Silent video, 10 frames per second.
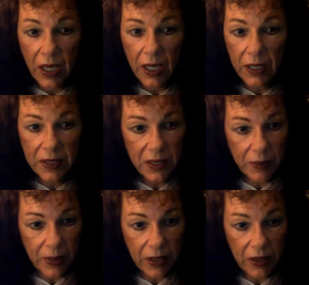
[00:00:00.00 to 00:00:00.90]
and this is a
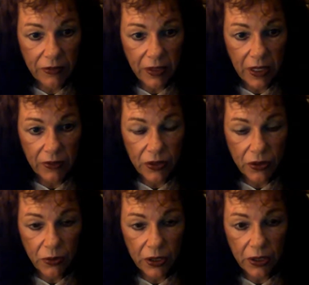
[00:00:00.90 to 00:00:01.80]
berry flavor, so
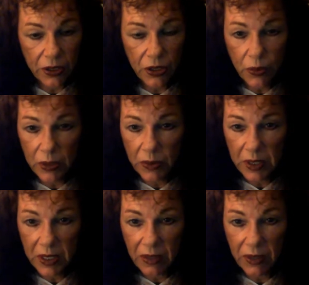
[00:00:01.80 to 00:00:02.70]
it's really good. It's sweetened with
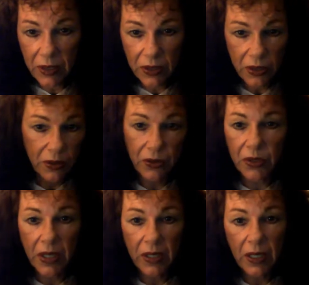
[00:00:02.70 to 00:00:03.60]
stevia, so there's
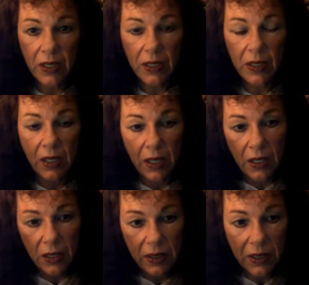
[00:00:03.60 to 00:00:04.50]
nothing in it
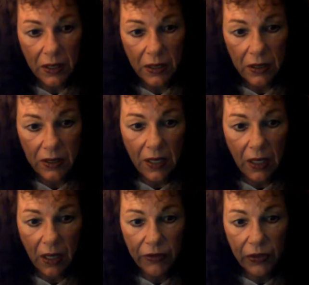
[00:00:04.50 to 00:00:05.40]
that's going to set
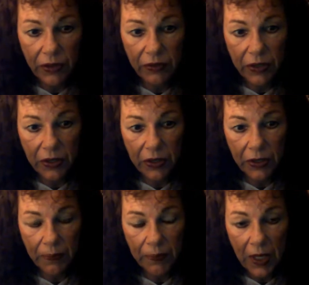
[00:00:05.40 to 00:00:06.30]
off your nervous
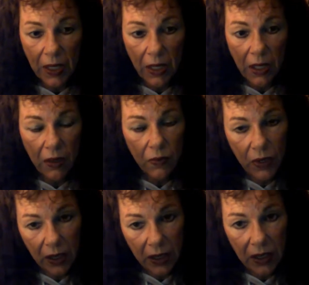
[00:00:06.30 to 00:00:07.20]
system.
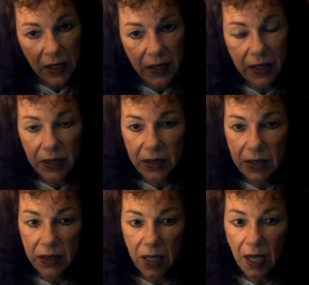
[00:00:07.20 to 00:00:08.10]
Really, I think
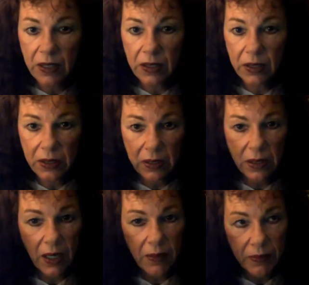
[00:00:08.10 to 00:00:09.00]
it's adding,
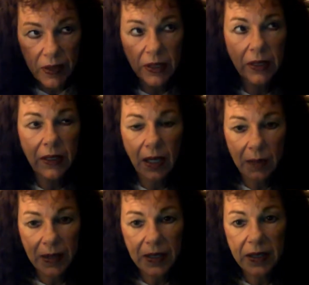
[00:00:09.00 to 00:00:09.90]
I'm building
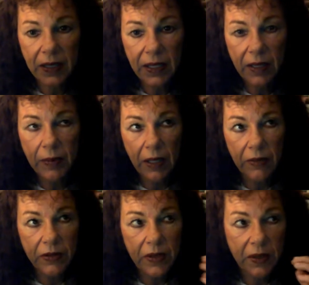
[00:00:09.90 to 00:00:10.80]
on my sleep,
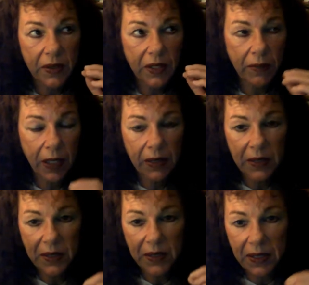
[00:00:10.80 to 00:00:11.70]
and some nights
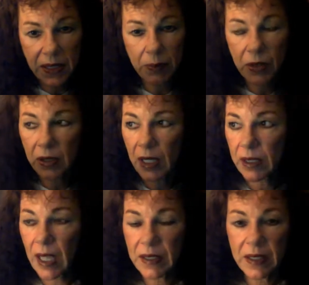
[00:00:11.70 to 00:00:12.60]
it's deeper. Like
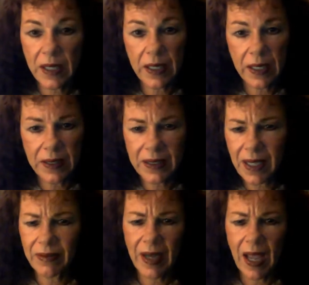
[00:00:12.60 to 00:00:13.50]
last night I got
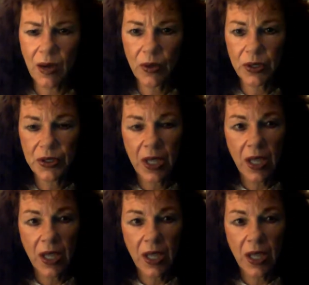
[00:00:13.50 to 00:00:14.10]
7 hours,